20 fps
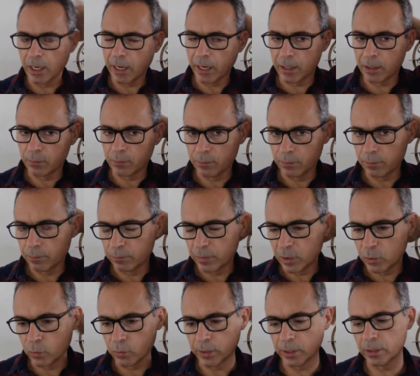and
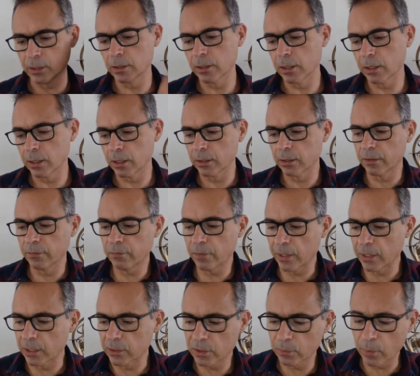between the
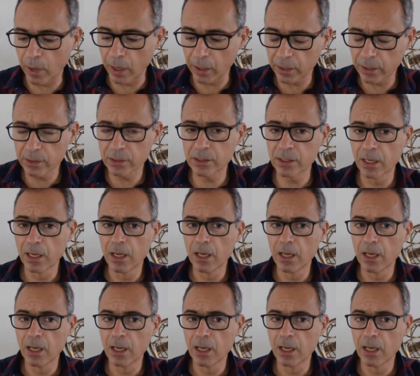financial markets.